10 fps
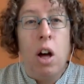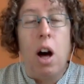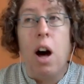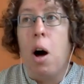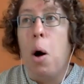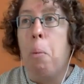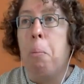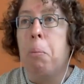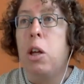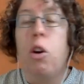
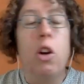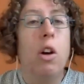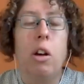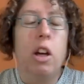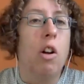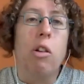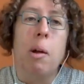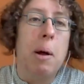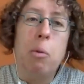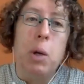
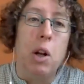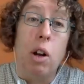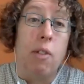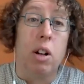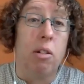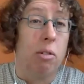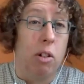Sometimes we don't even